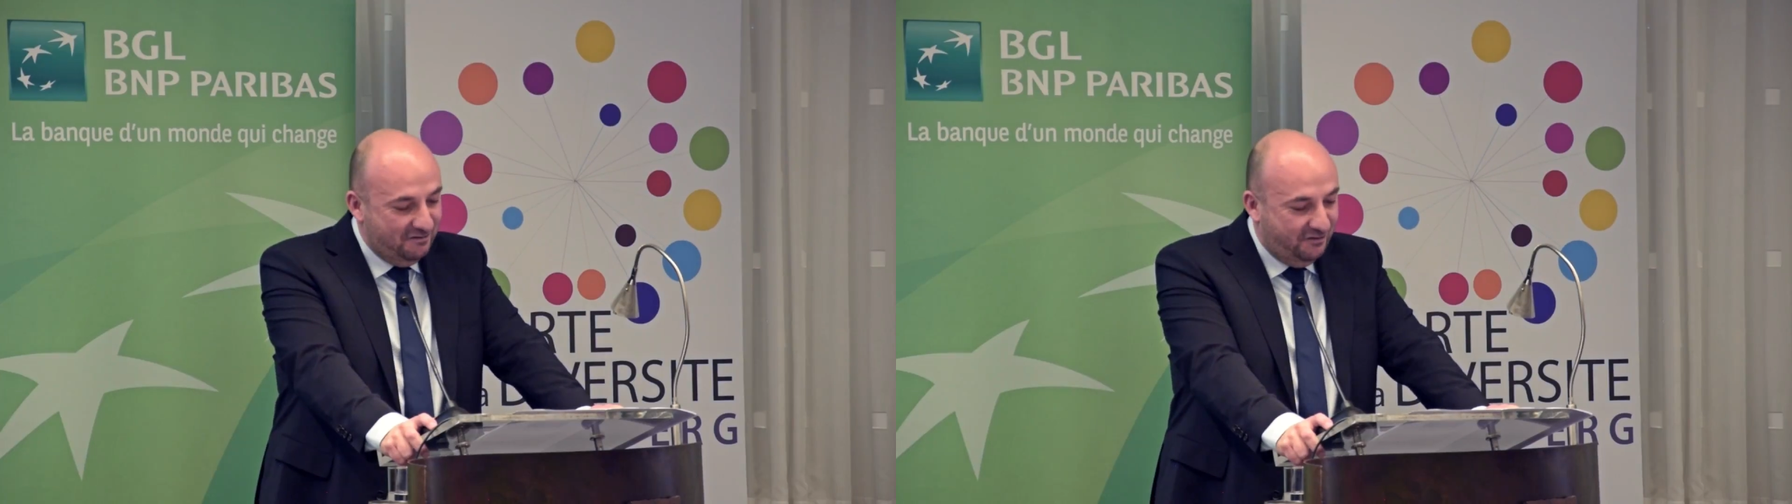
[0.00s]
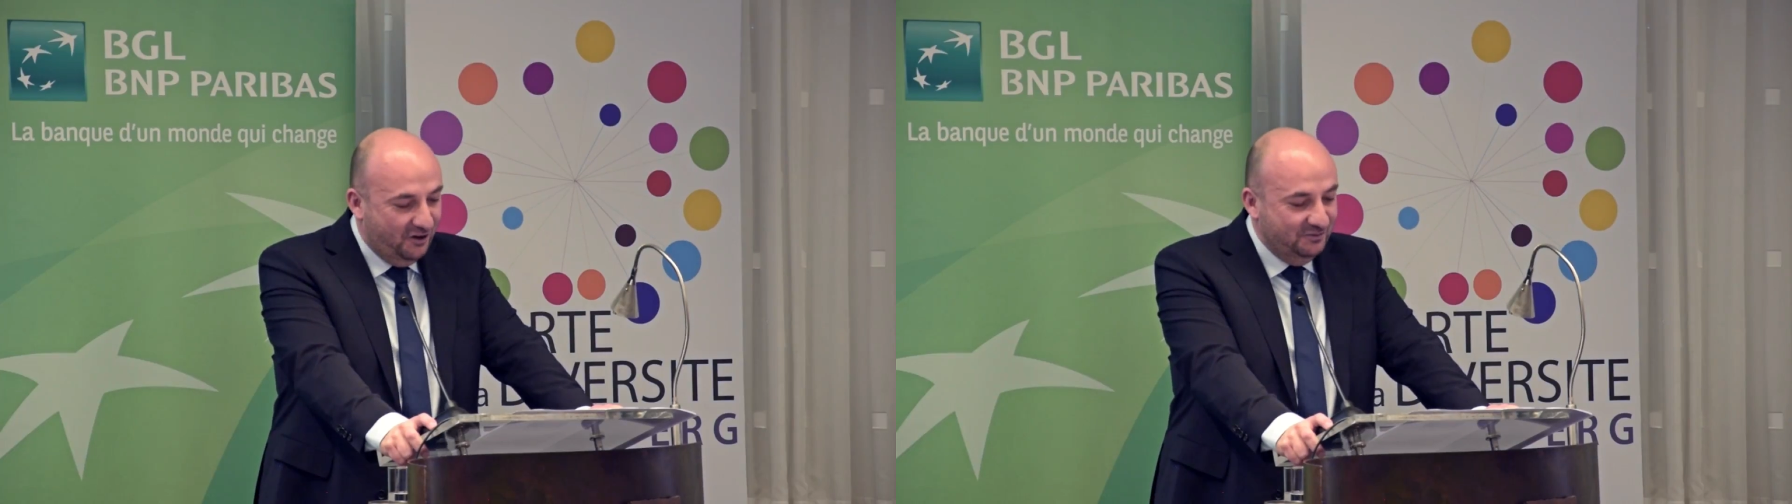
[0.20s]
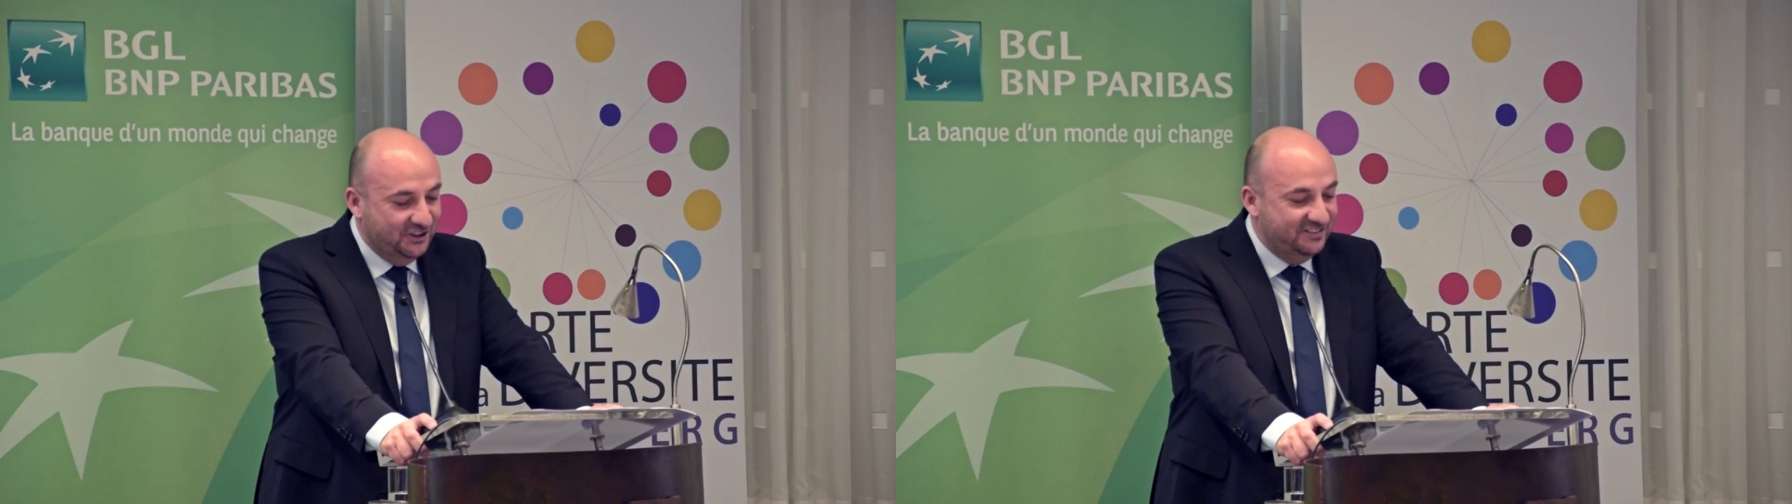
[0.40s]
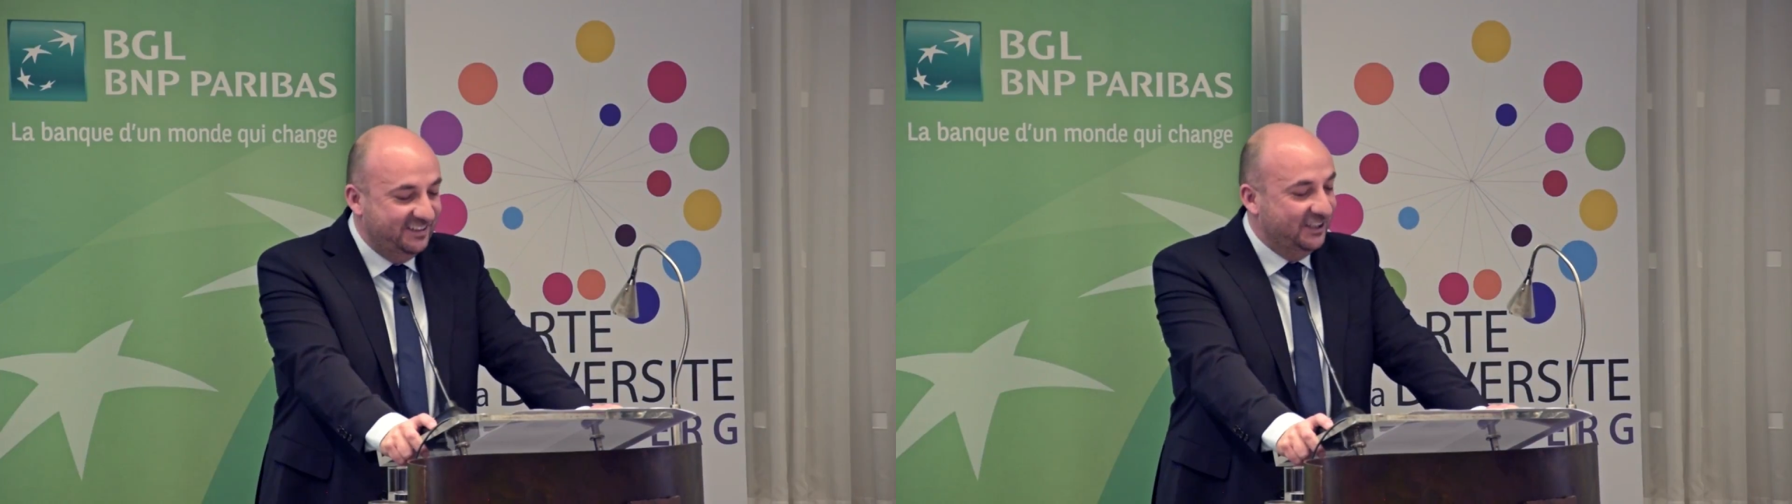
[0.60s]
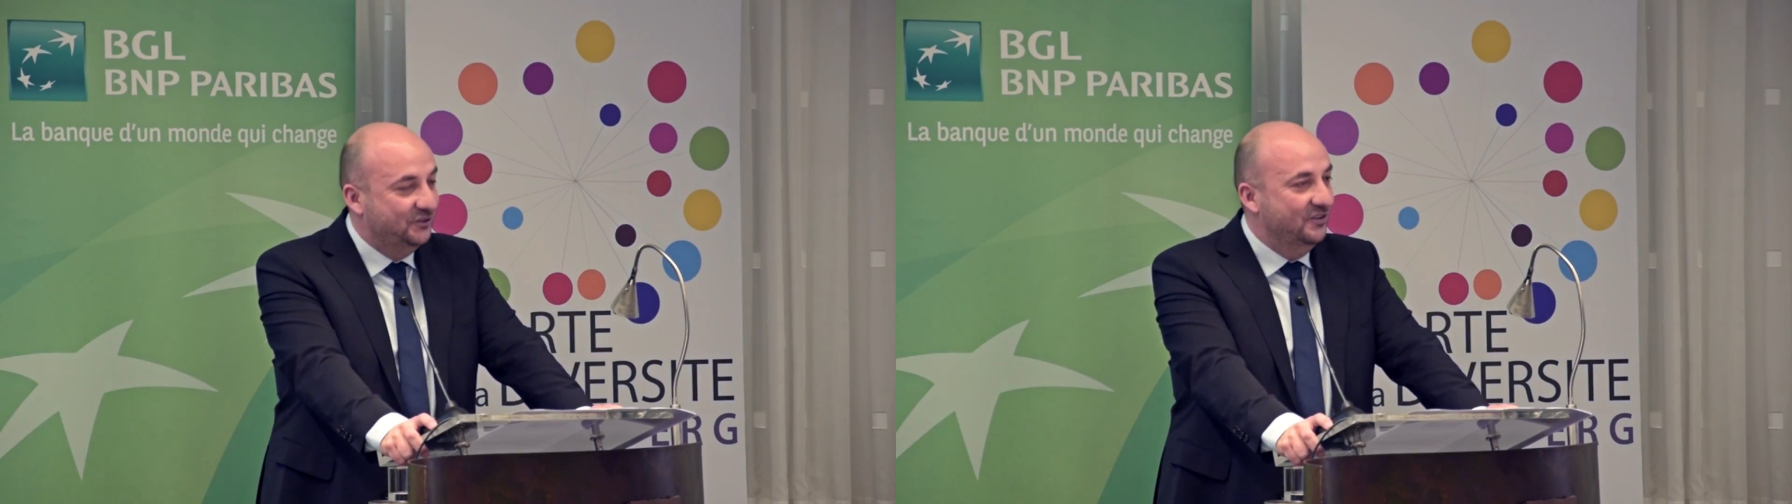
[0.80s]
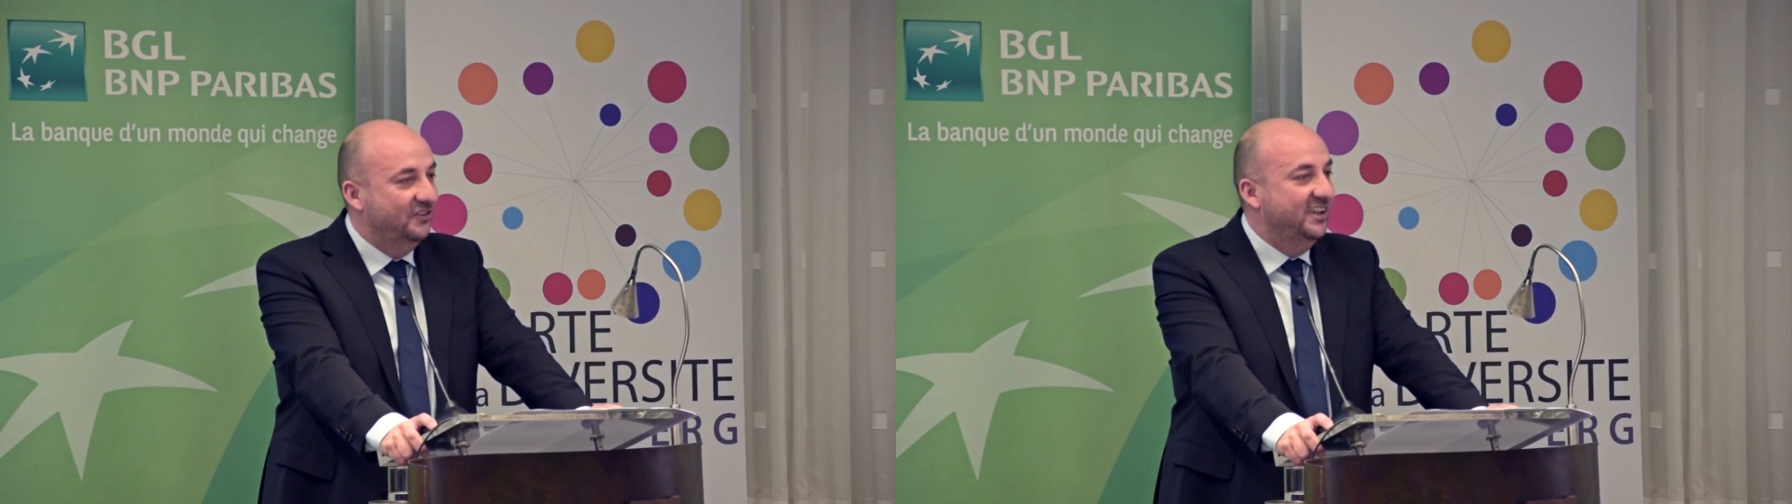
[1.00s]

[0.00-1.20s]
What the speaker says: from your sexual